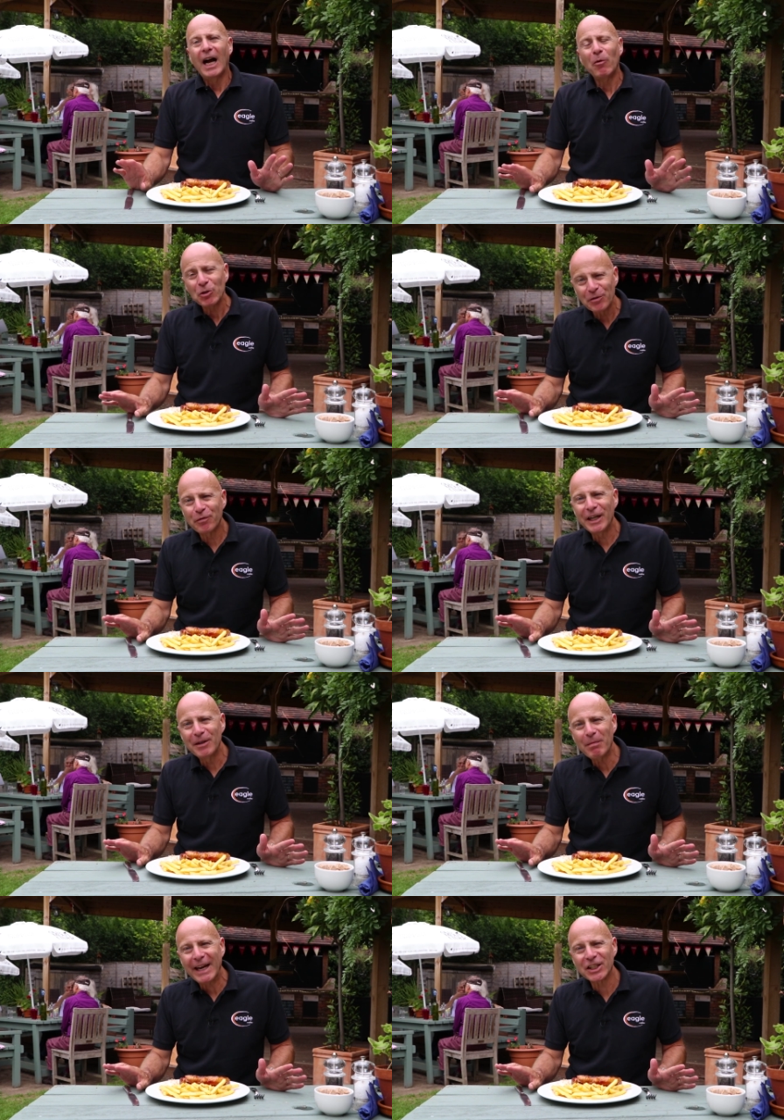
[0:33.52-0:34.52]
I wasn't
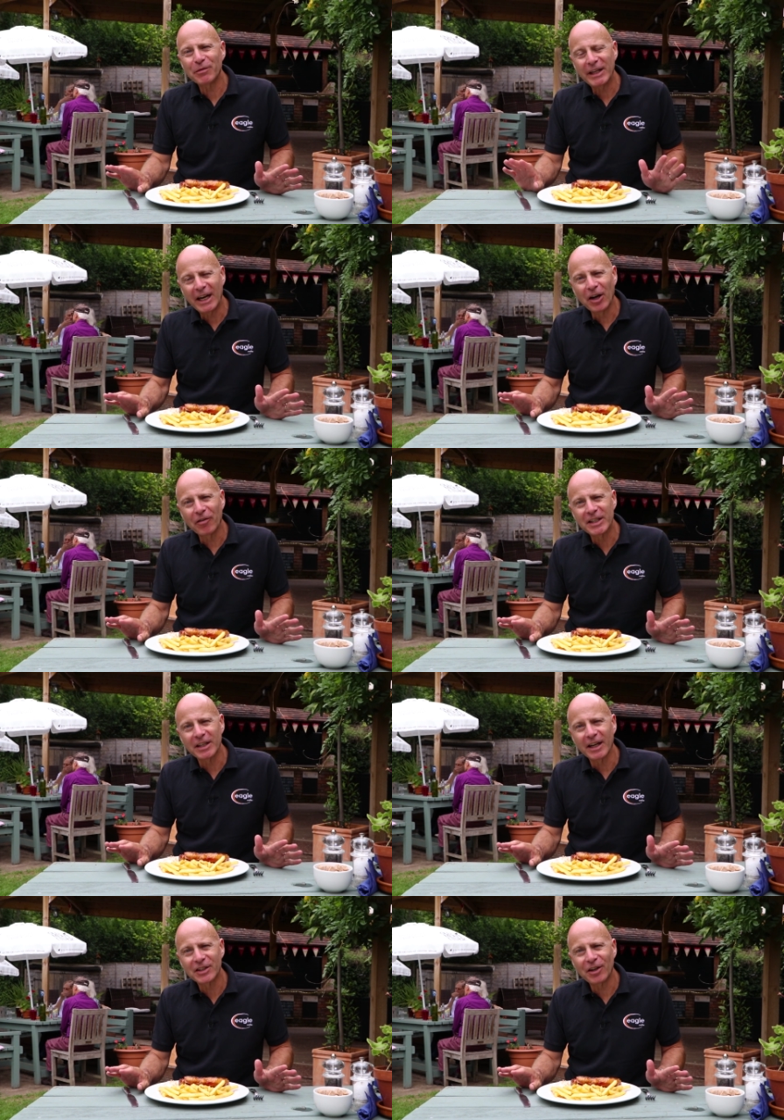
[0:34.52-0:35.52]
feeling massively hungry
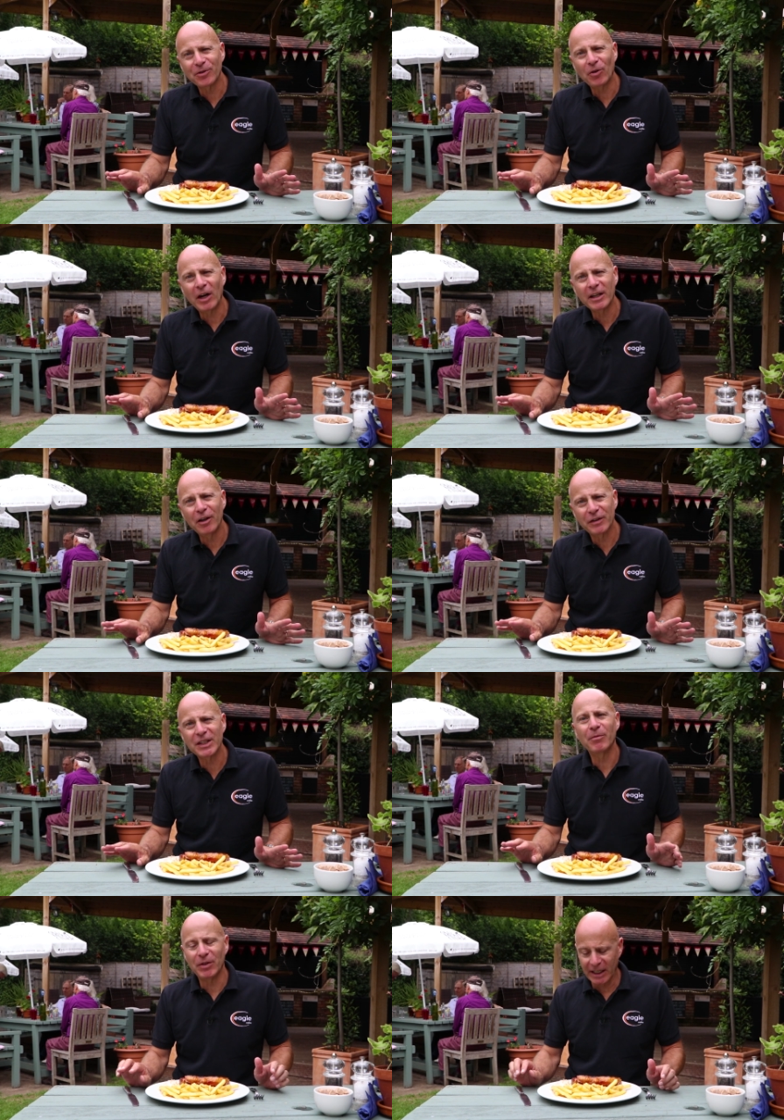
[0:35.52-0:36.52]
today, so I thought I'd go for
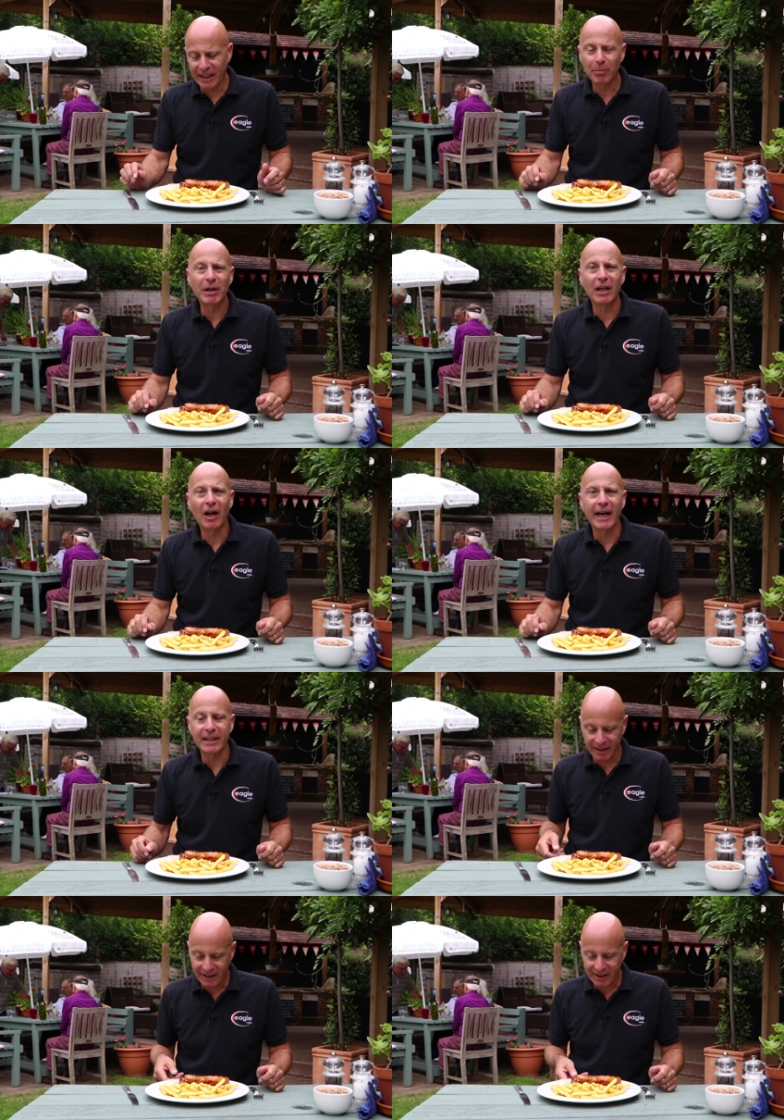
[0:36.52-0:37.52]
something a little bit
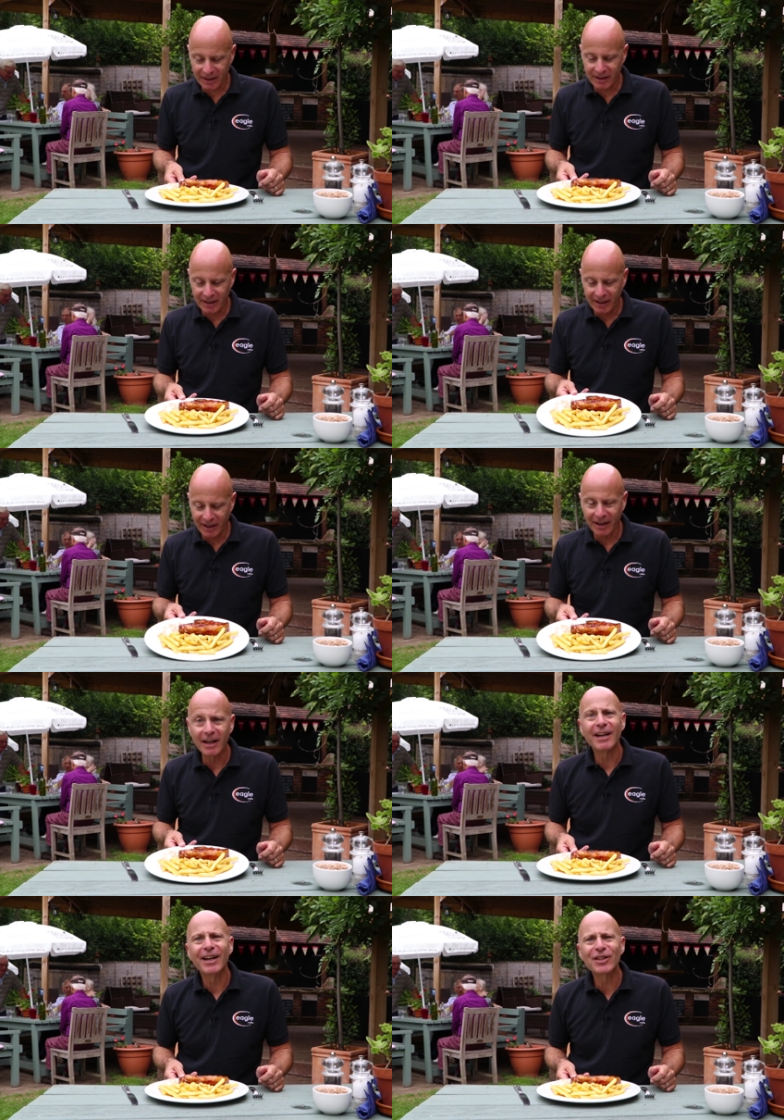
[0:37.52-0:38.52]
light. This is the uh,
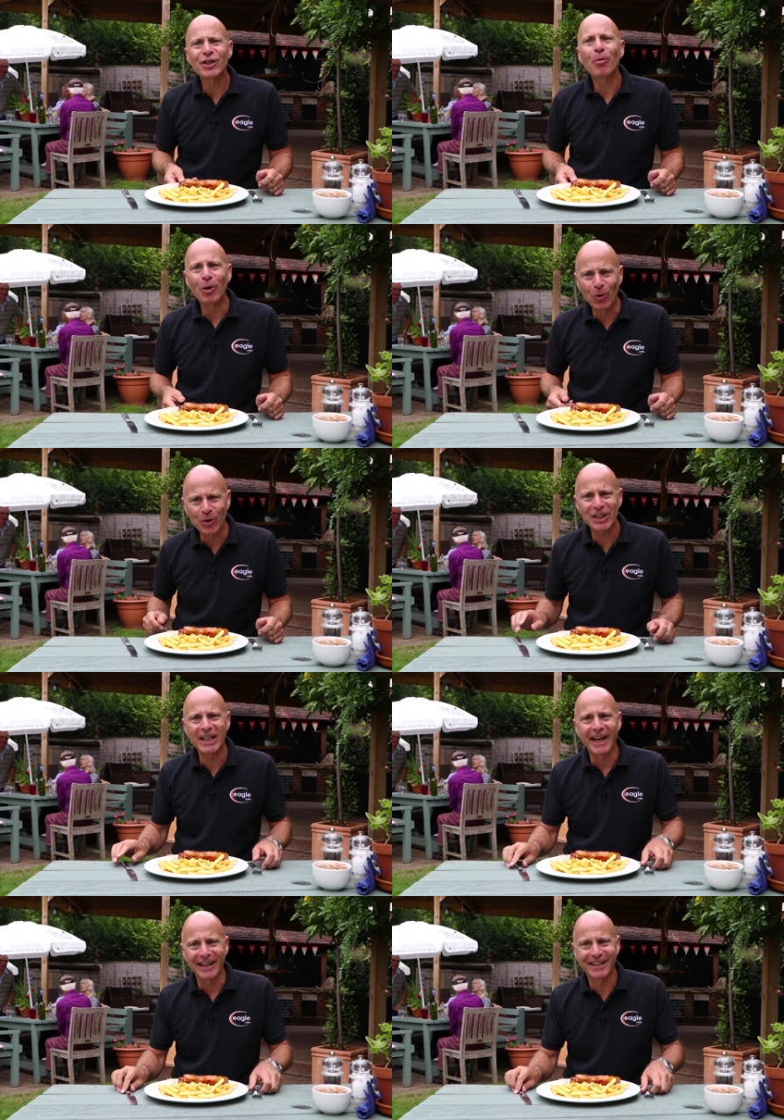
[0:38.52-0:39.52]
Tomahawk steak.